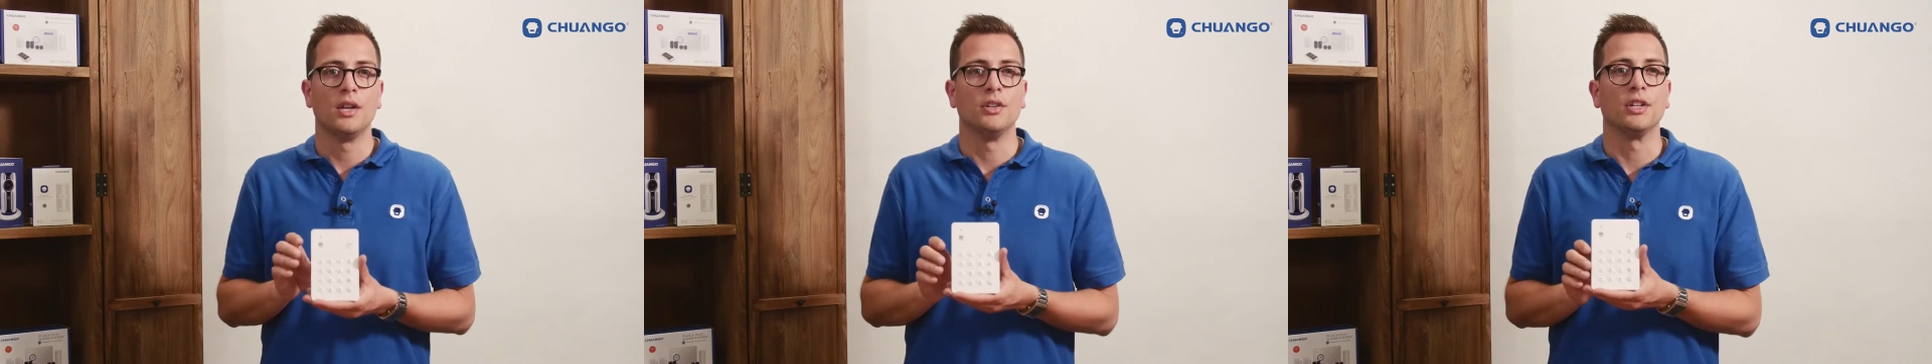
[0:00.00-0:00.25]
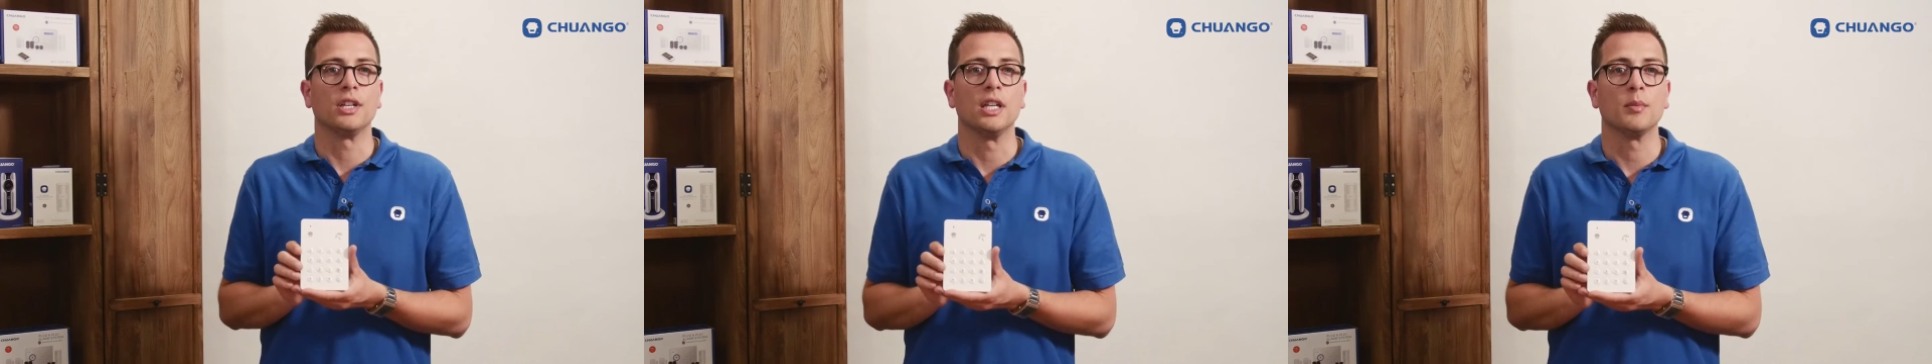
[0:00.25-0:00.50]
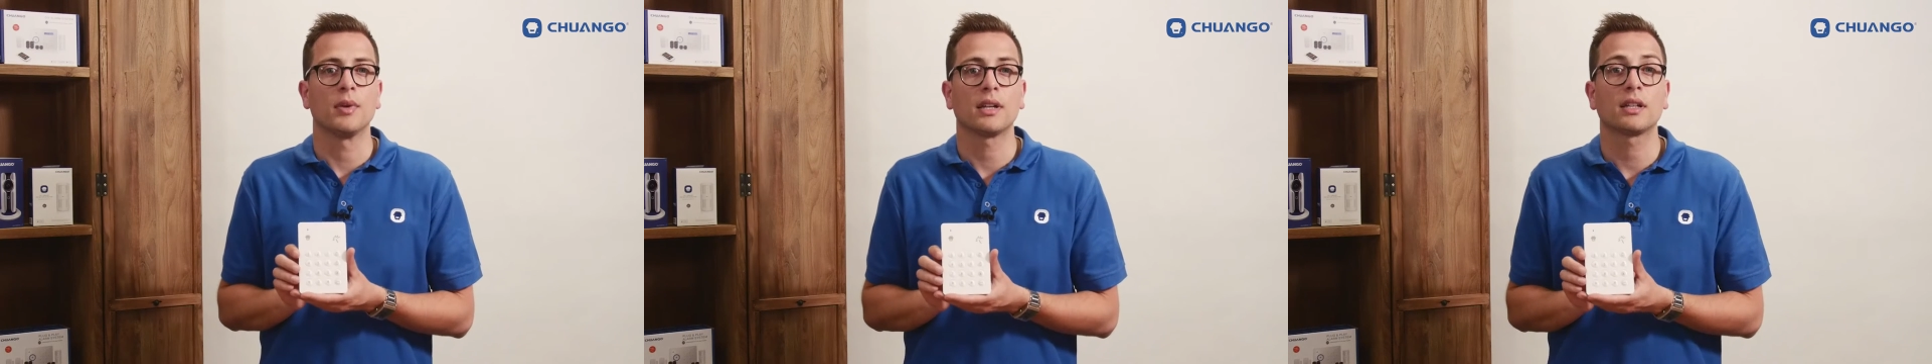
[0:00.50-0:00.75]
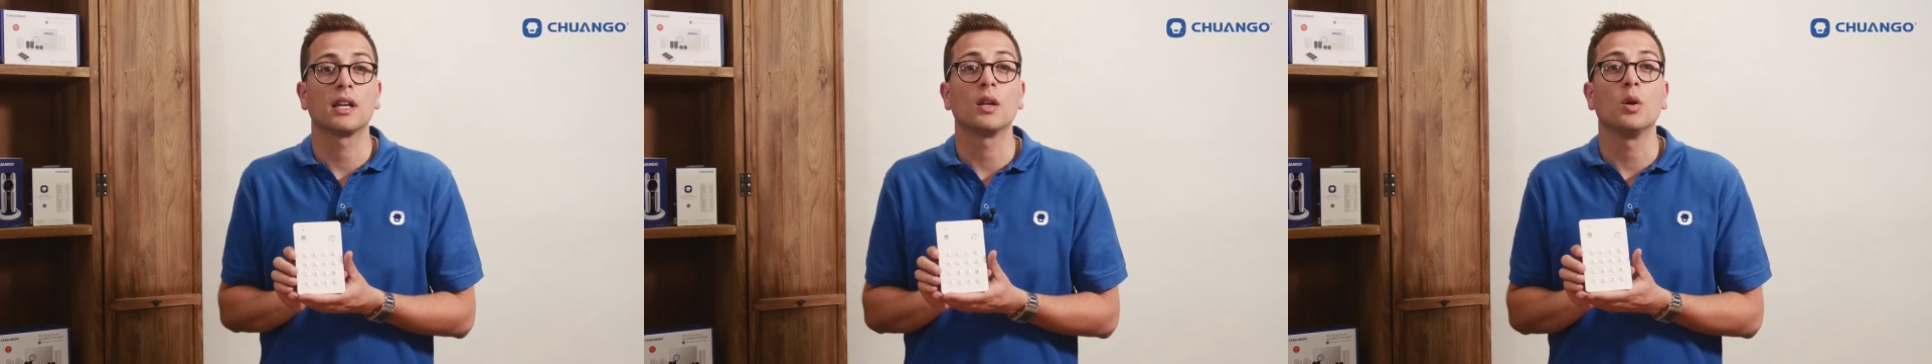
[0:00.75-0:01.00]
The
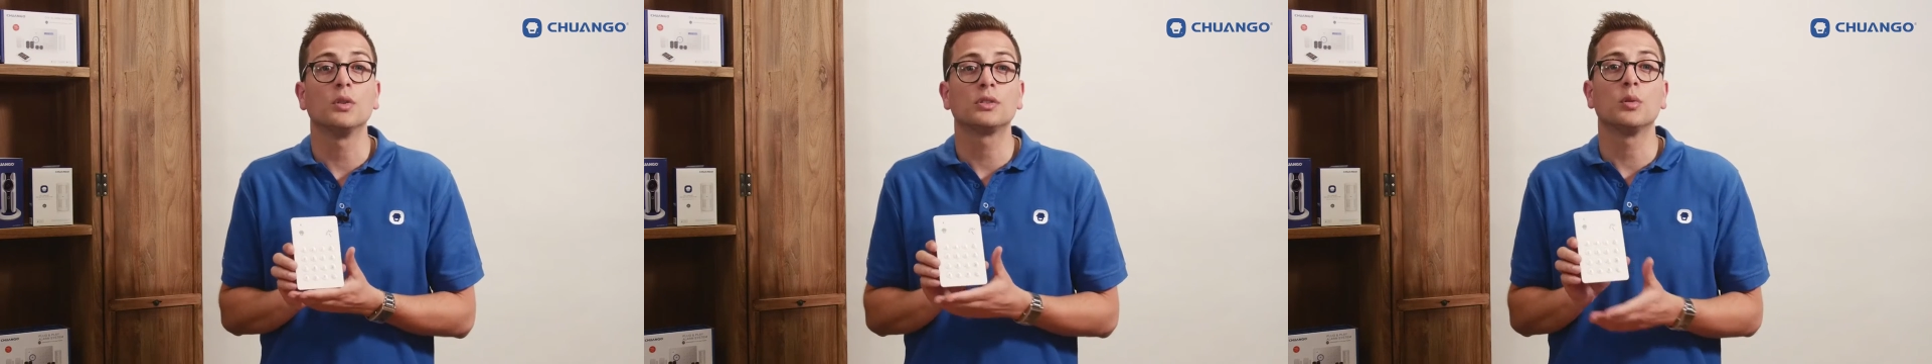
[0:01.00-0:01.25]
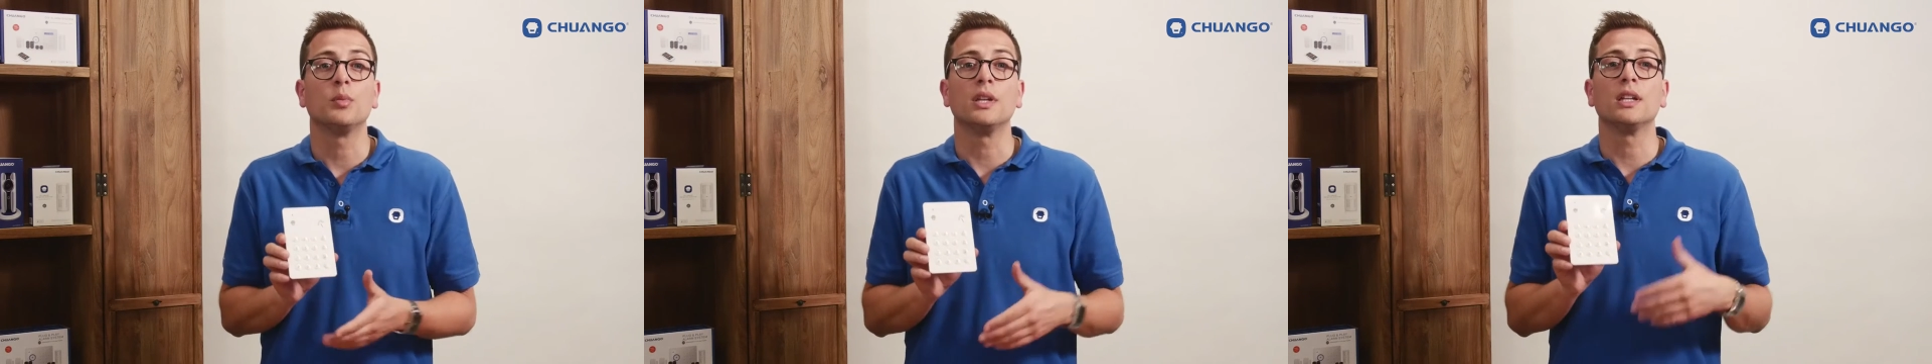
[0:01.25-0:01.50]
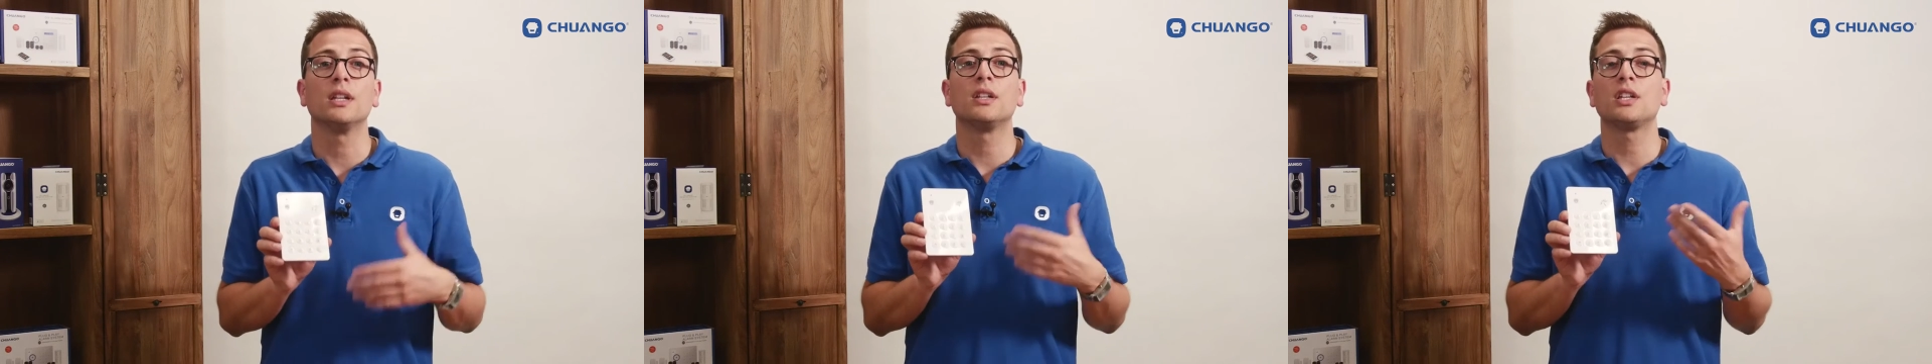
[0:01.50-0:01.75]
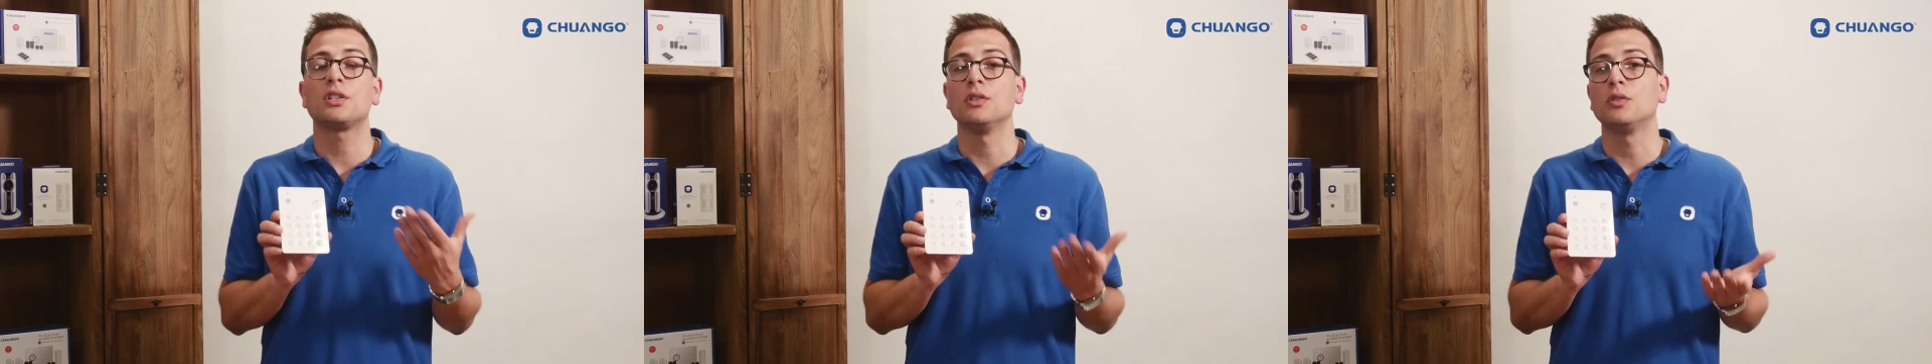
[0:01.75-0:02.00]
keypad can also be in addition